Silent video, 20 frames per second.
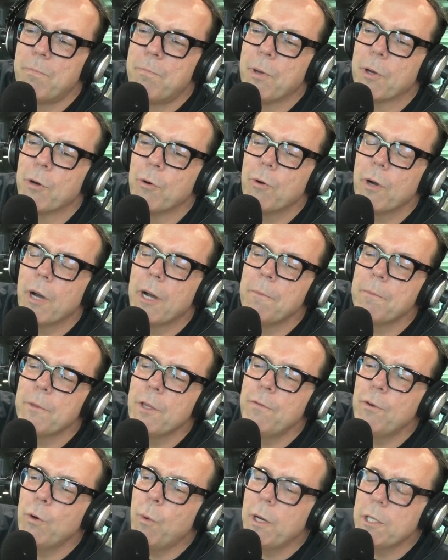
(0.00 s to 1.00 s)
Bill,
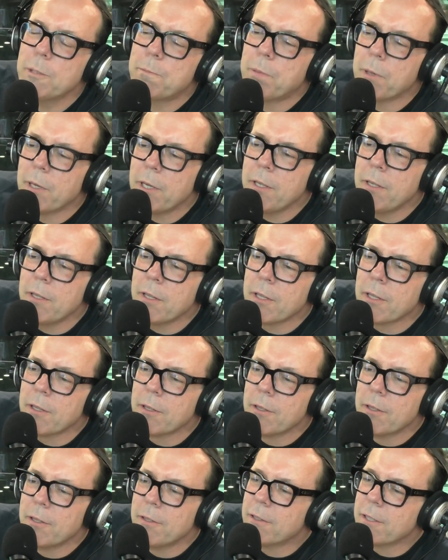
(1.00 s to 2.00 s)
you've always been
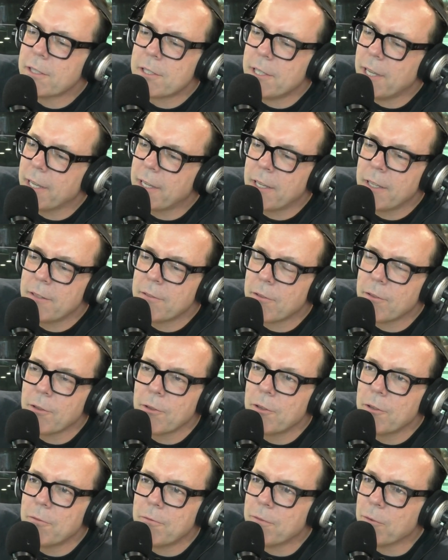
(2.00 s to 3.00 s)
the second,
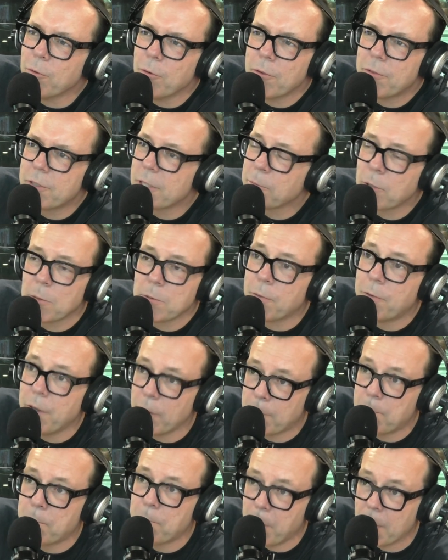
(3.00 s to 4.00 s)
third, fourth, sometimes
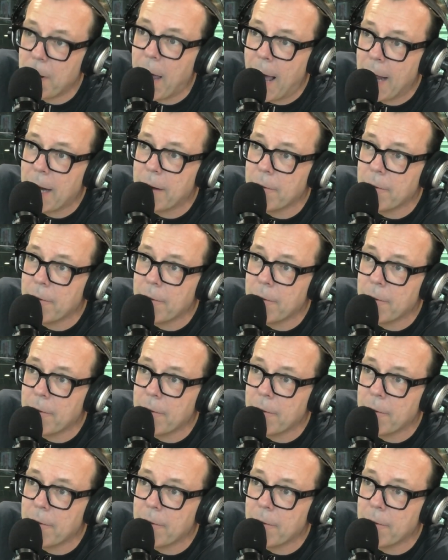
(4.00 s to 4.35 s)
fifth banana